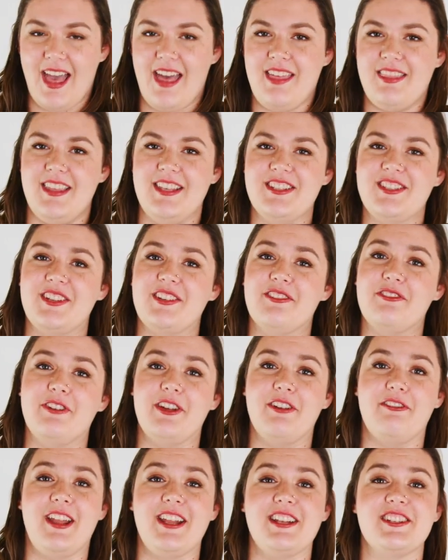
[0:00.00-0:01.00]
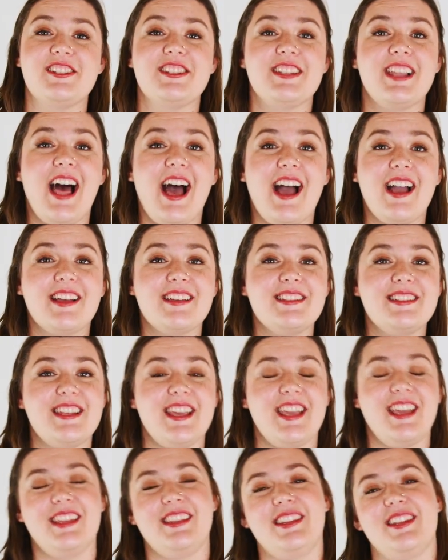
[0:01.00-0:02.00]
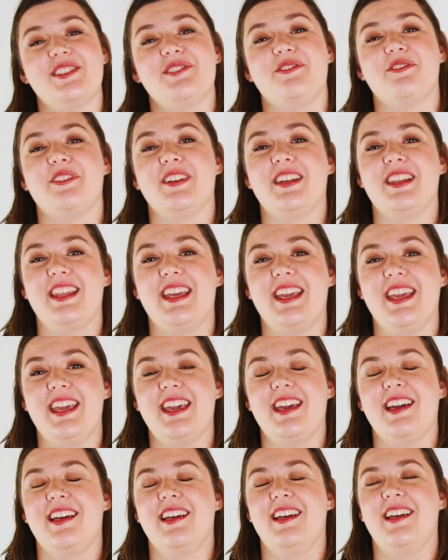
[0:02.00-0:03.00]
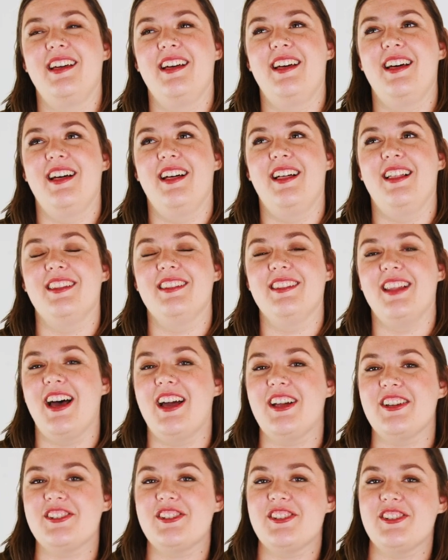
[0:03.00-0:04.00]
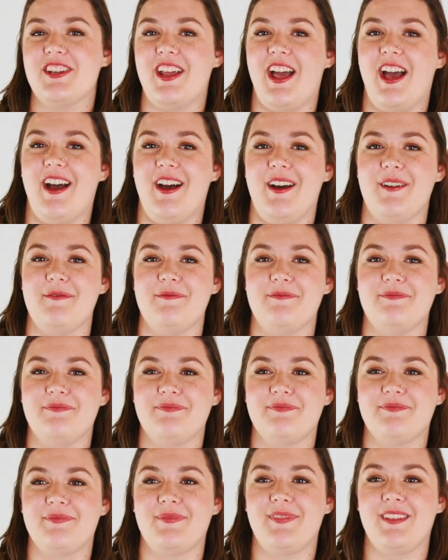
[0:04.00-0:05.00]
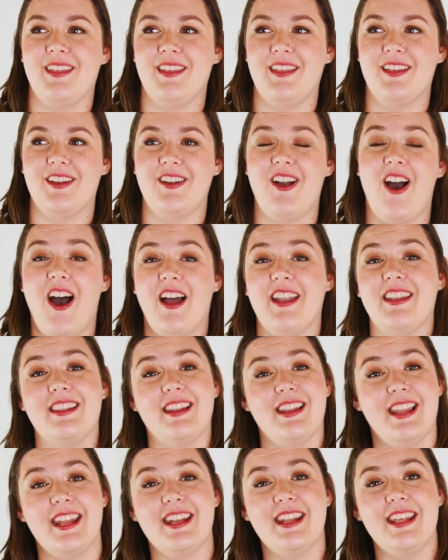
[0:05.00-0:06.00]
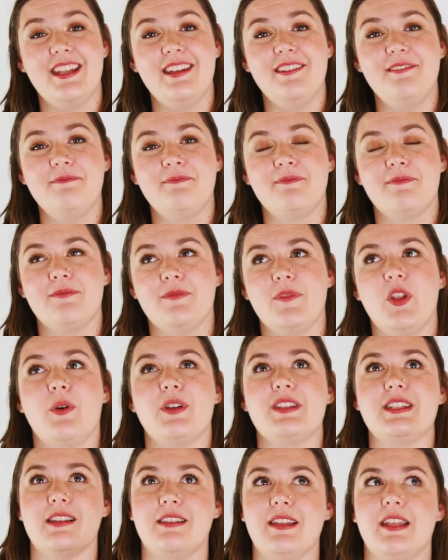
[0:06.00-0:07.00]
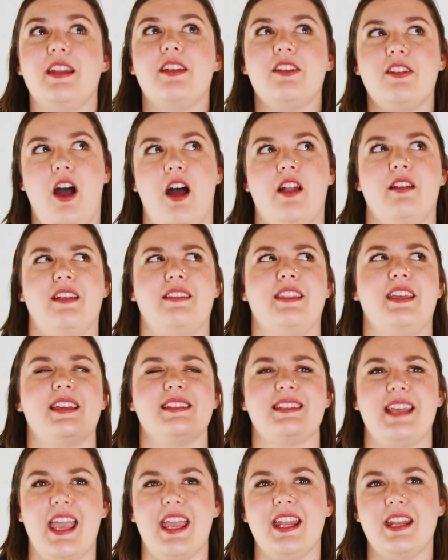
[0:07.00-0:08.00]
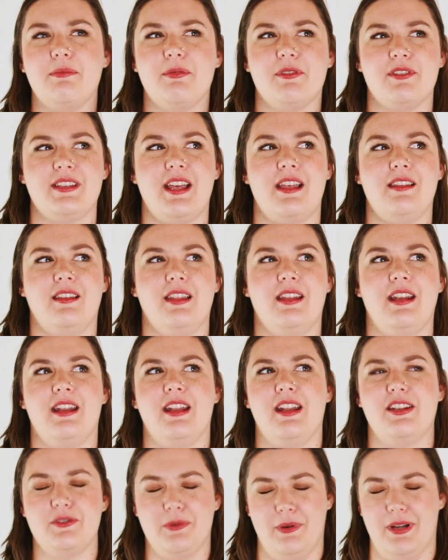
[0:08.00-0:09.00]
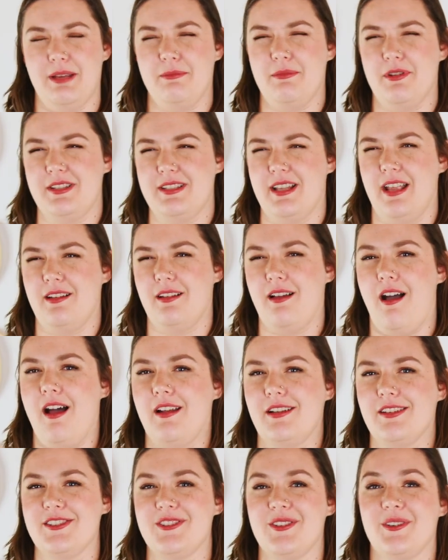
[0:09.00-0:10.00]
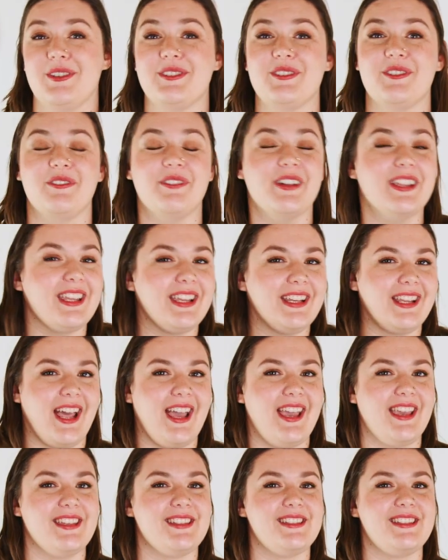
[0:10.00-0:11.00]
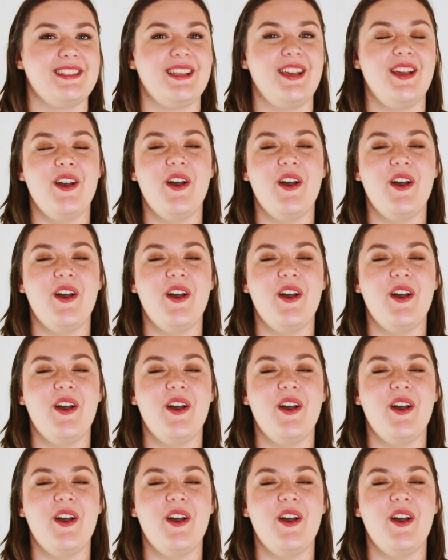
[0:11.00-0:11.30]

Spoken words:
these are the free range slacks in this really lush cotton linen. No, it's a linen cotton. I think it's 80% linen and 20% cotton. So it's a really nice